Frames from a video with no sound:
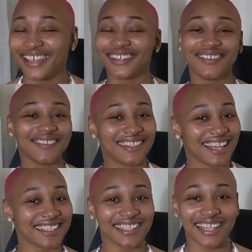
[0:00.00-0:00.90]
Who
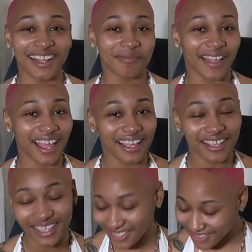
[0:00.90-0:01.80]
doesn't love Black
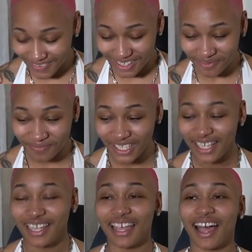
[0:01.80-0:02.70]
History?
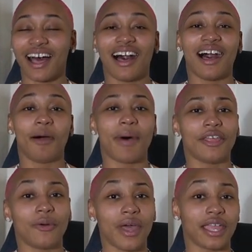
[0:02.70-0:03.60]
By
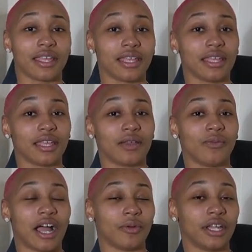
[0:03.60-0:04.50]
the way,
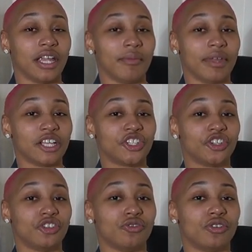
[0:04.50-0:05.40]
while we're here, make
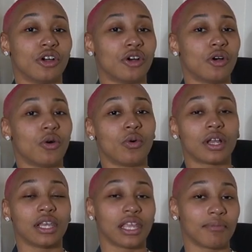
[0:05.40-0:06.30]
sure you go
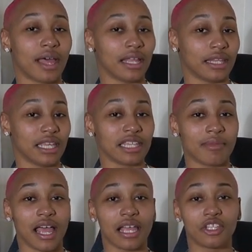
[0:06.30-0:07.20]
click my link in
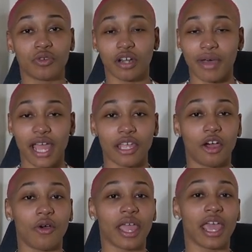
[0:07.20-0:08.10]
my Twitter
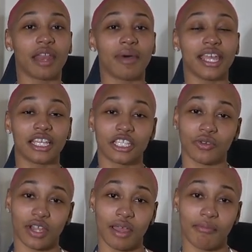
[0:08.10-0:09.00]
bio and in my
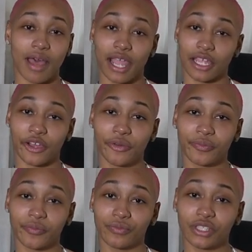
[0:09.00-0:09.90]
Instagram bio.
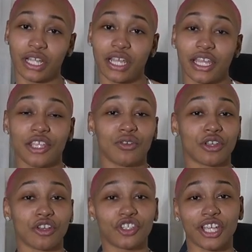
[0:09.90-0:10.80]
You
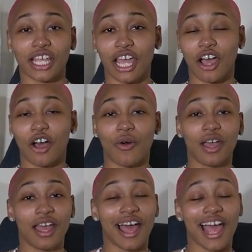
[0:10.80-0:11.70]
can go check out,
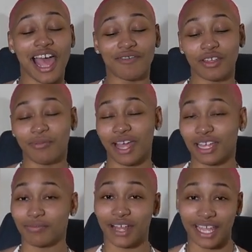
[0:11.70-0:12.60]
I have a
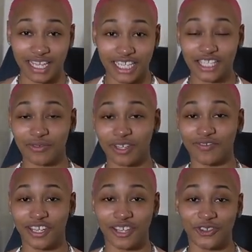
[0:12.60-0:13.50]
Black History
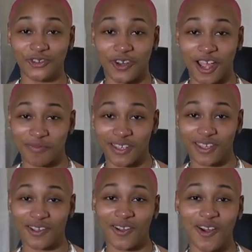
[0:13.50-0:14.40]
video
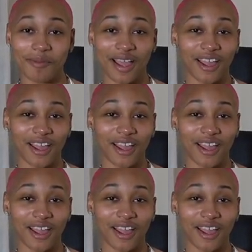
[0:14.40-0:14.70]
dropping on my